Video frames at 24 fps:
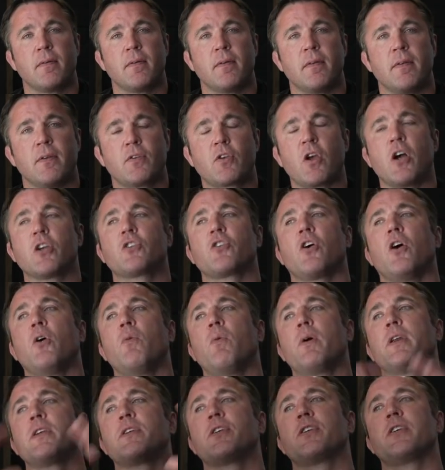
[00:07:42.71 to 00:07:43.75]
These guys all
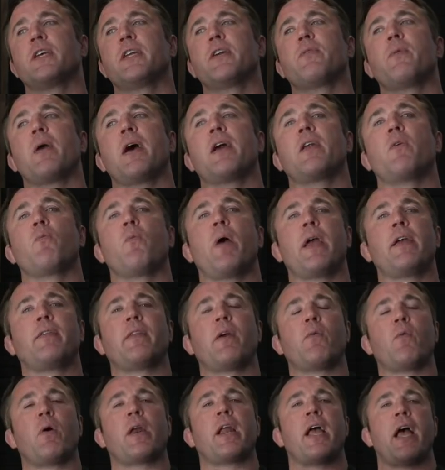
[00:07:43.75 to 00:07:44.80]
want to sit around and wait, and they
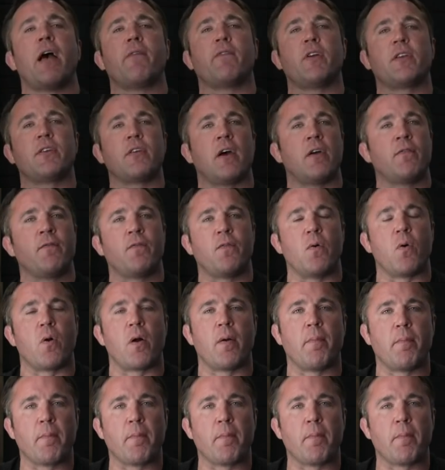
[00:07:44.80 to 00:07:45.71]
want to have it done for them.